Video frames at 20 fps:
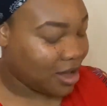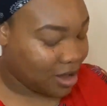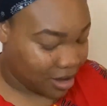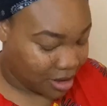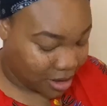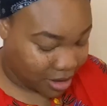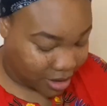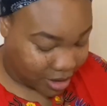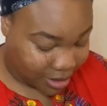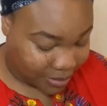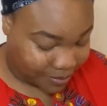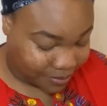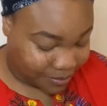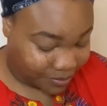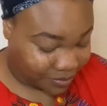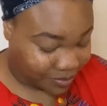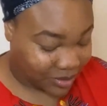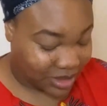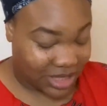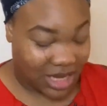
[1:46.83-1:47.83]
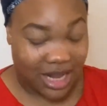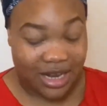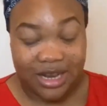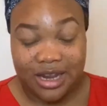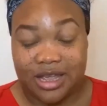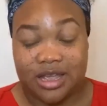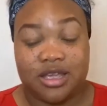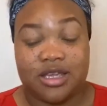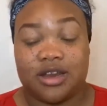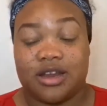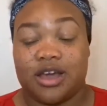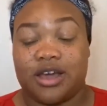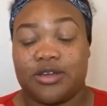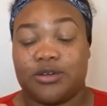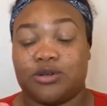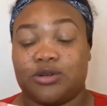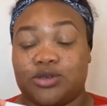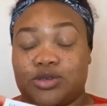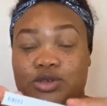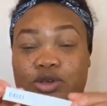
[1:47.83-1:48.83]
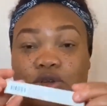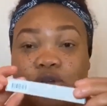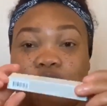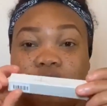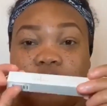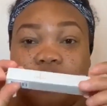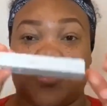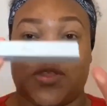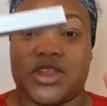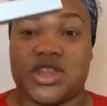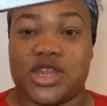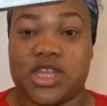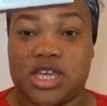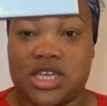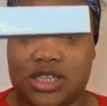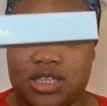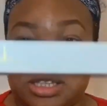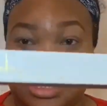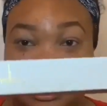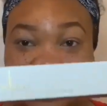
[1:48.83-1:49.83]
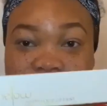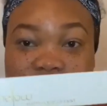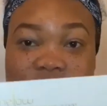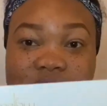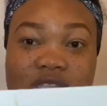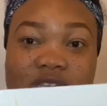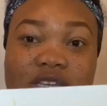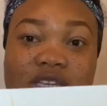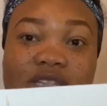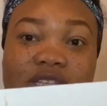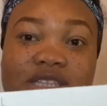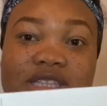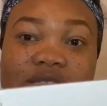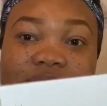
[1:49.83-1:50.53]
And then I also got this lipstick, this